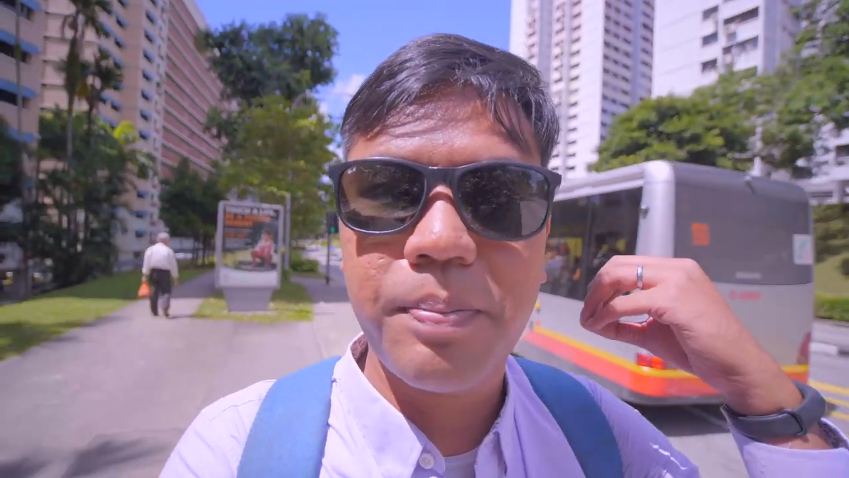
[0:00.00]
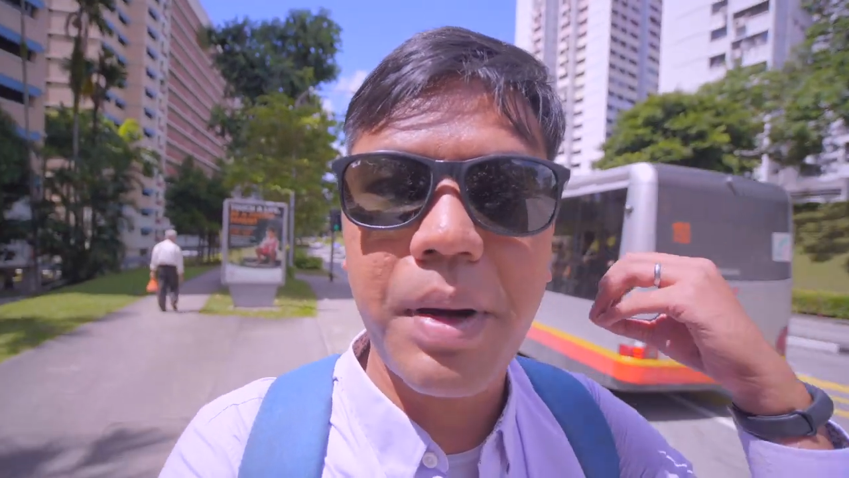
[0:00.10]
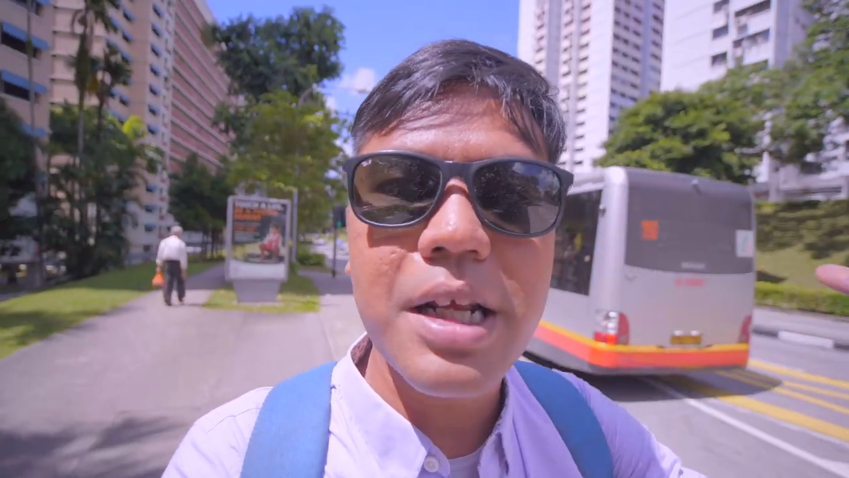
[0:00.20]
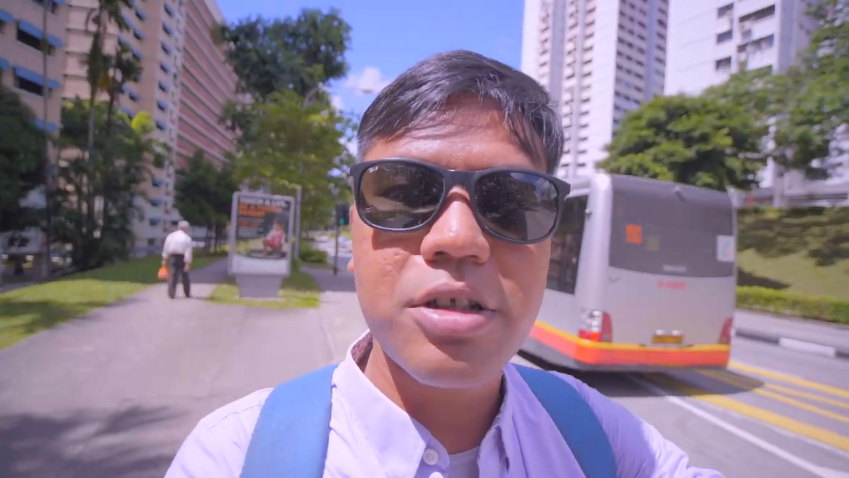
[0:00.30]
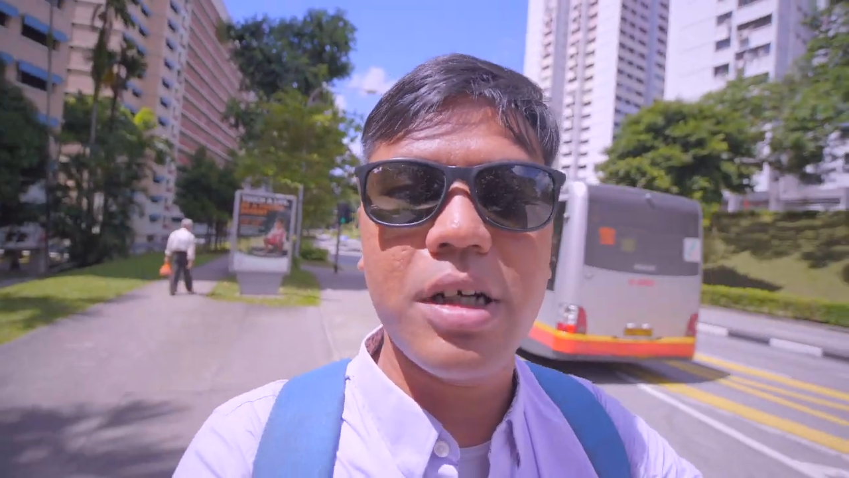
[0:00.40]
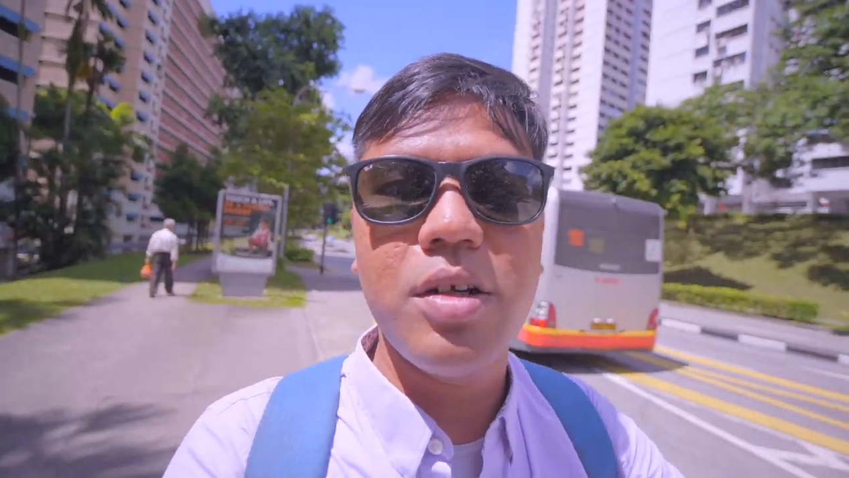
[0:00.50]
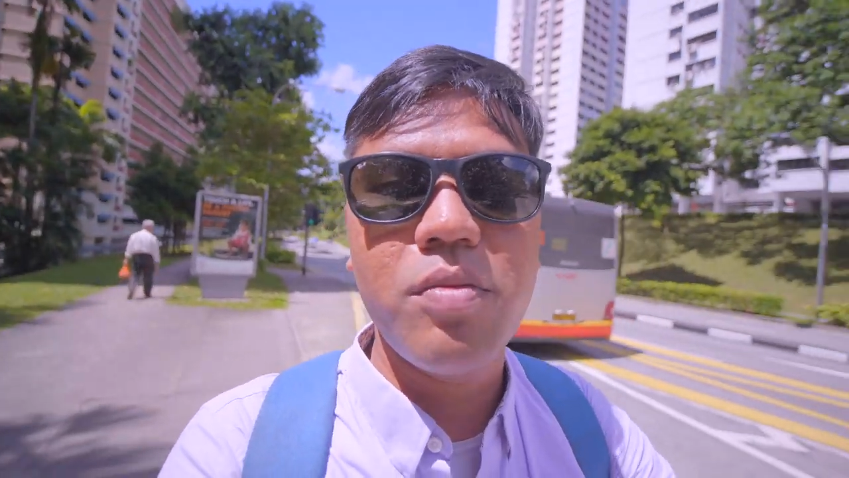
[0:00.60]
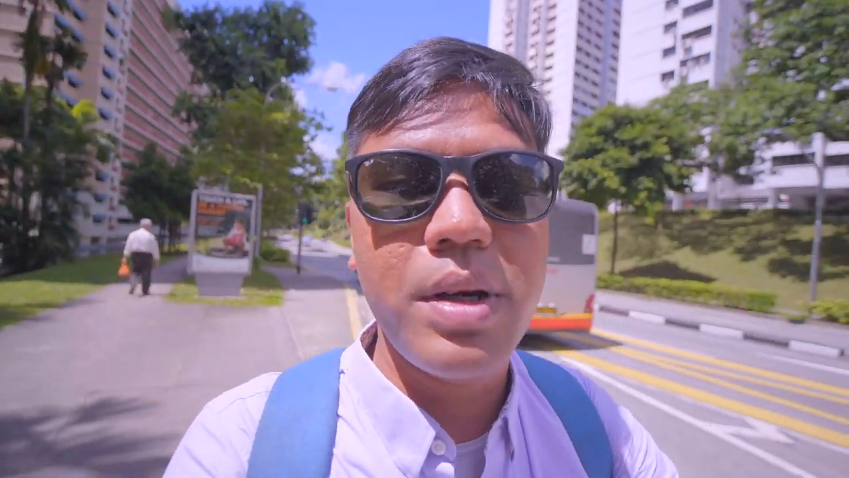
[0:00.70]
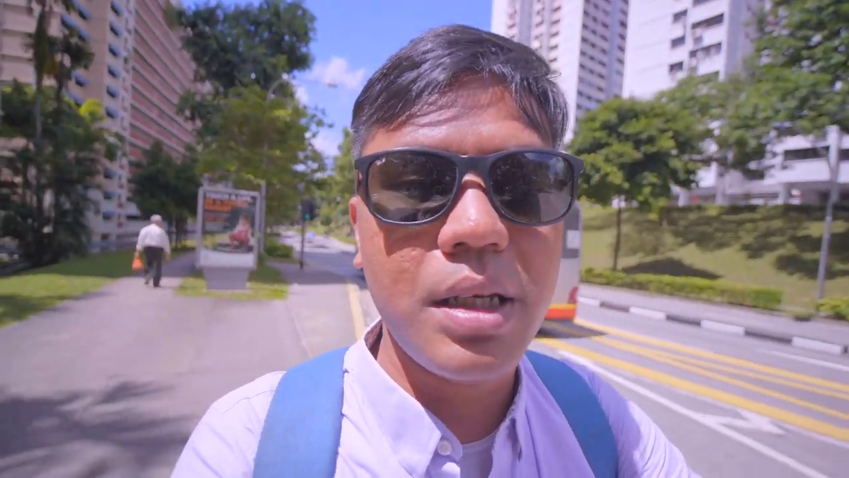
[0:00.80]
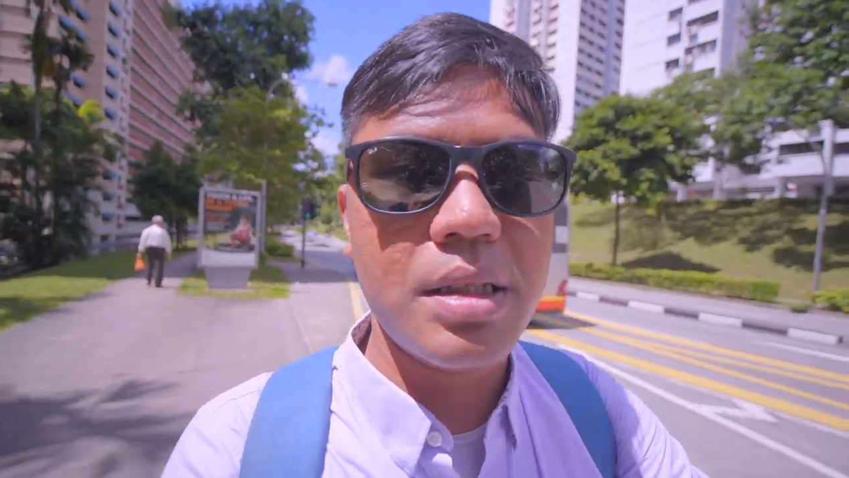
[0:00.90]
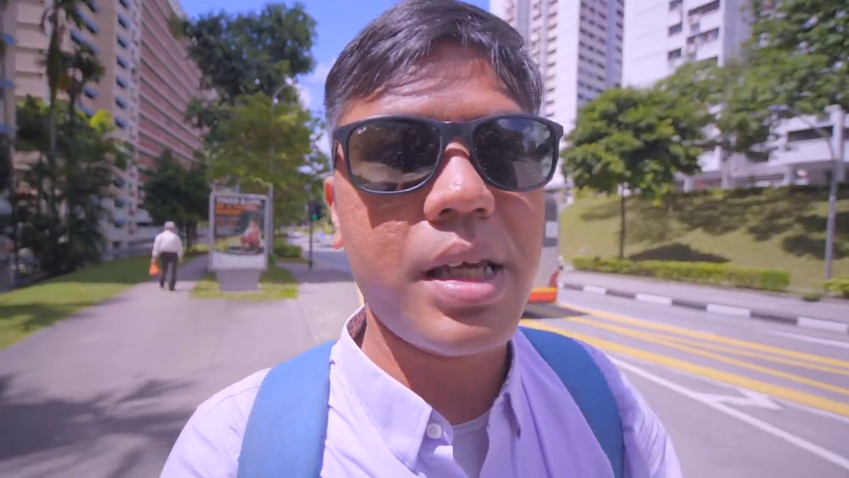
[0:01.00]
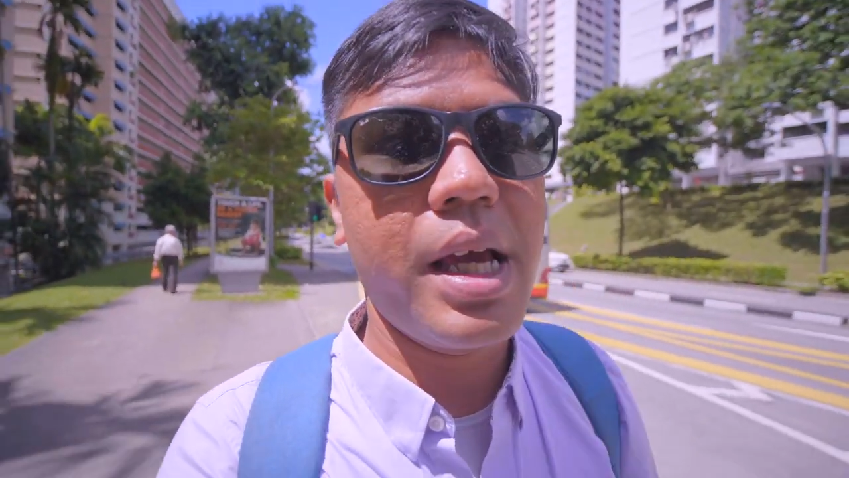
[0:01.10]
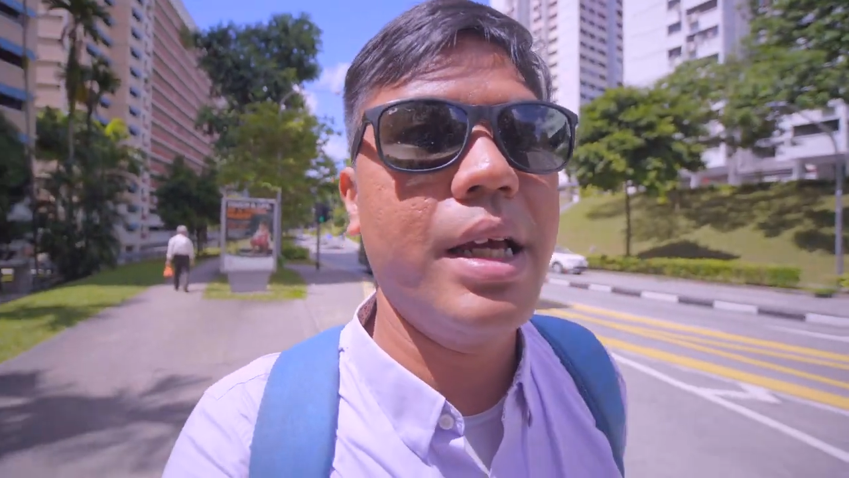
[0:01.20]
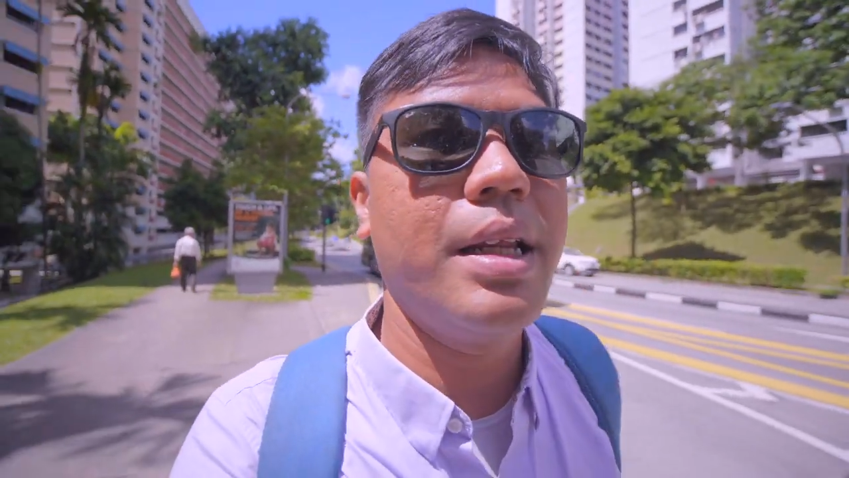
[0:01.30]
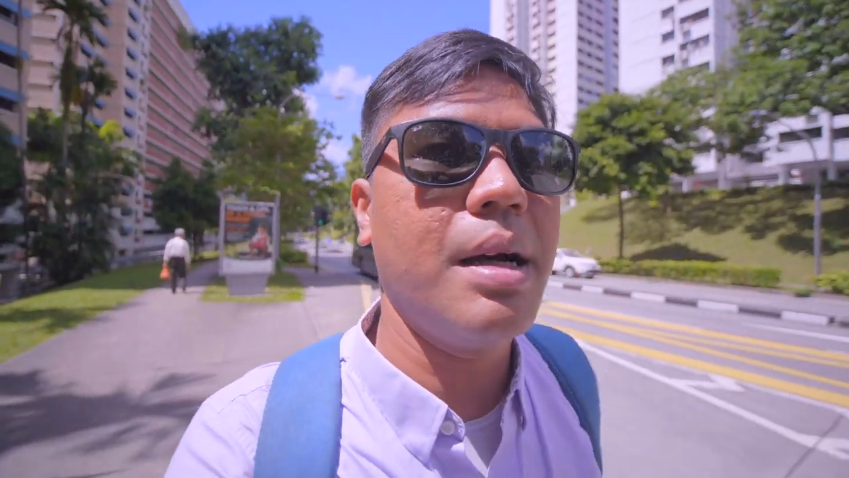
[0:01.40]
Panasonic Lumix
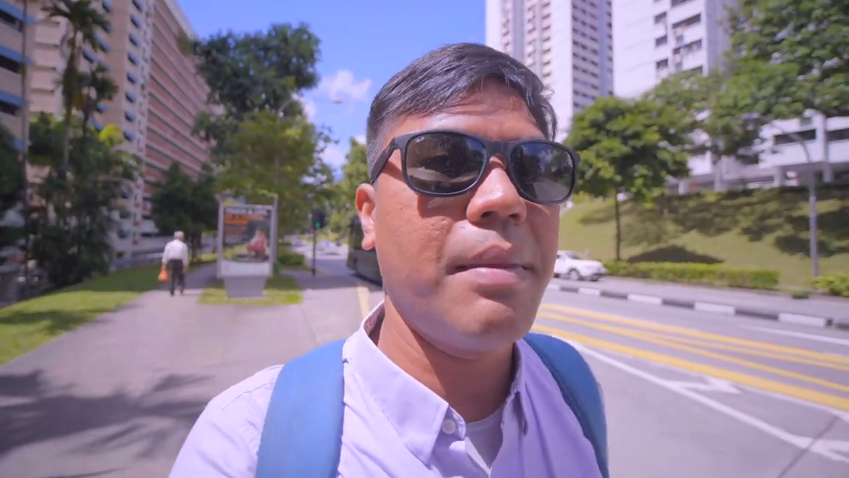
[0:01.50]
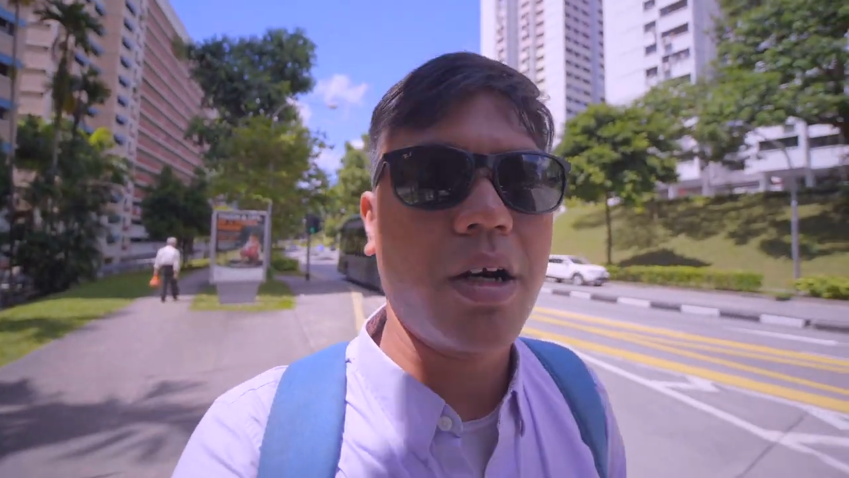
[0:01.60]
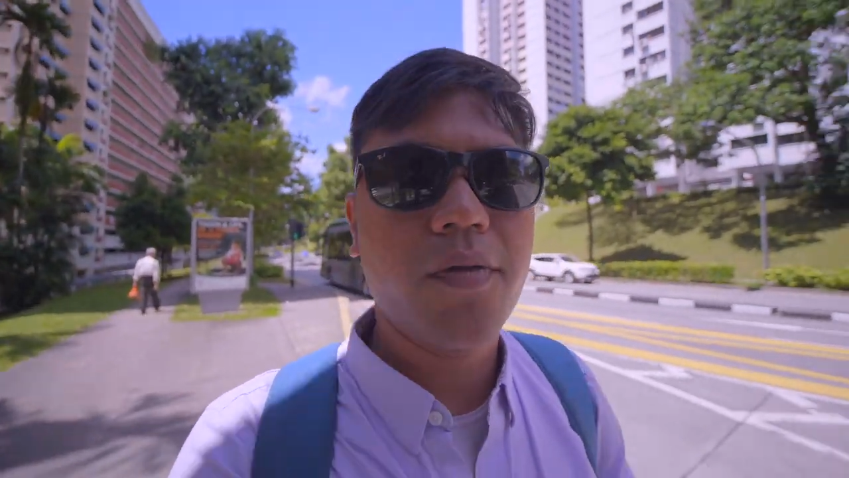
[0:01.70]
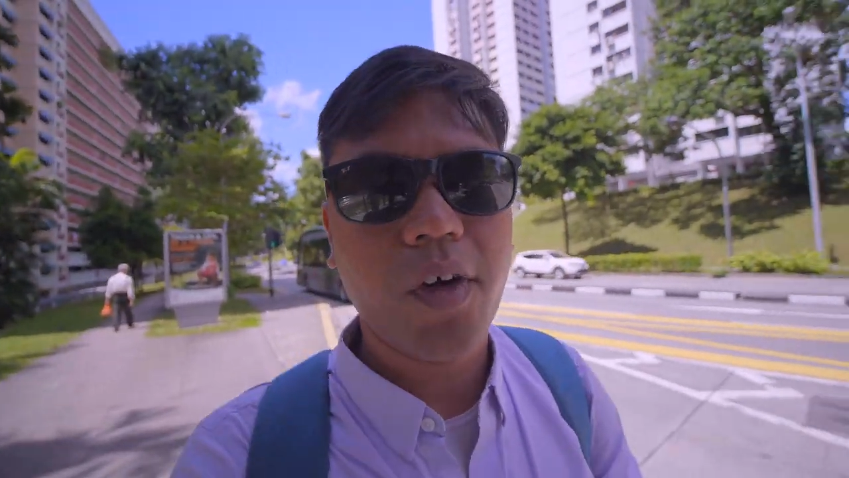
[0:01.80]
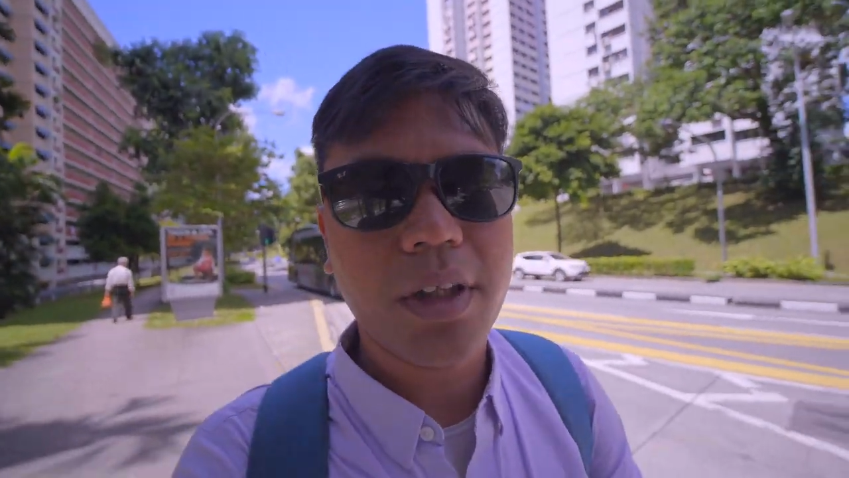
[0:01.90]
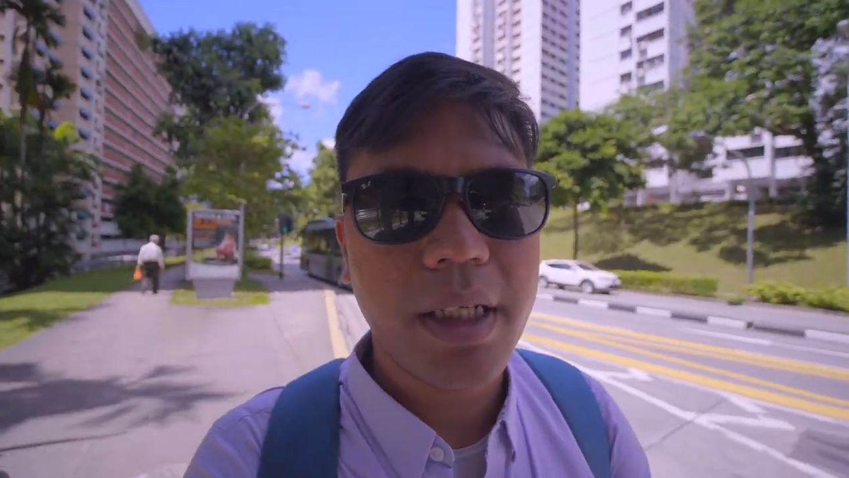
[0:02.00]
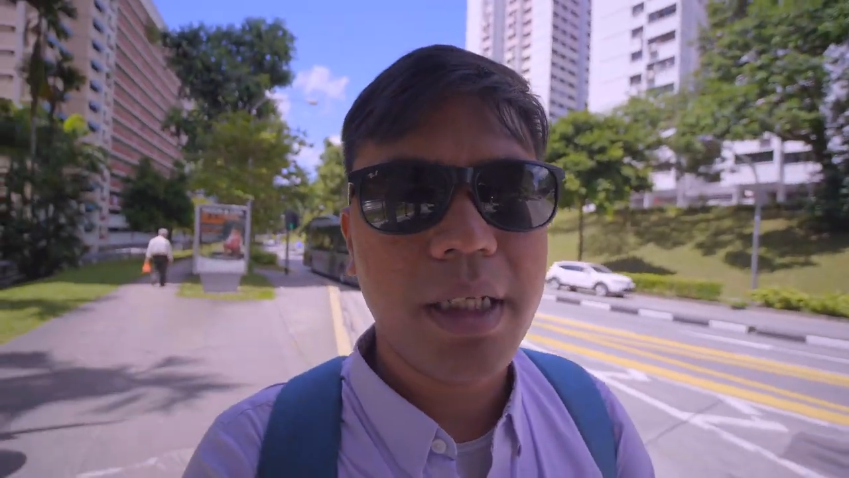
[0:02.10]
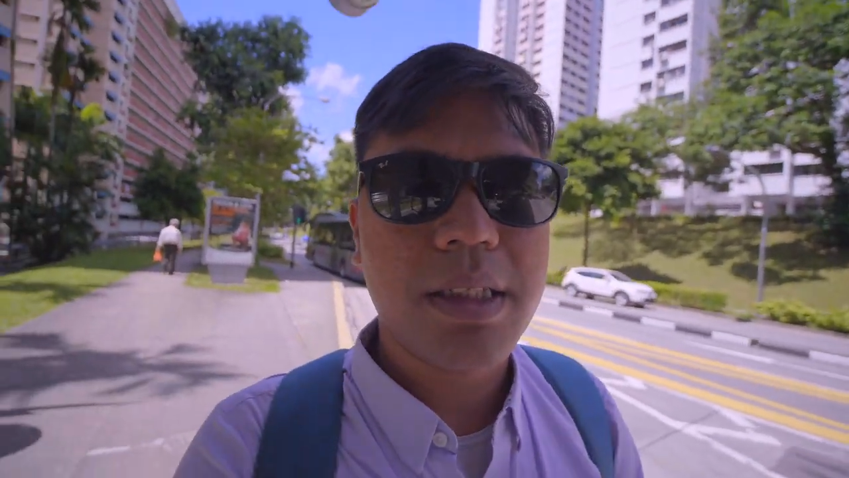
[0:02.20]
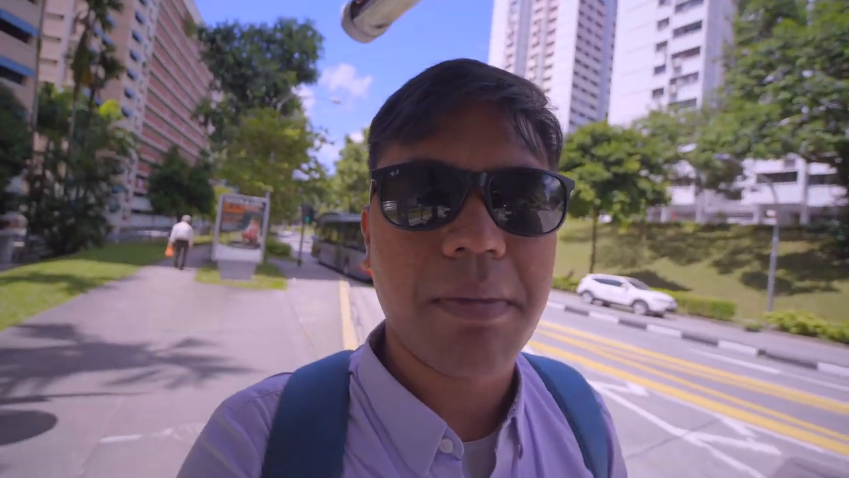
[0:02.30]
and Micro Four Thirds,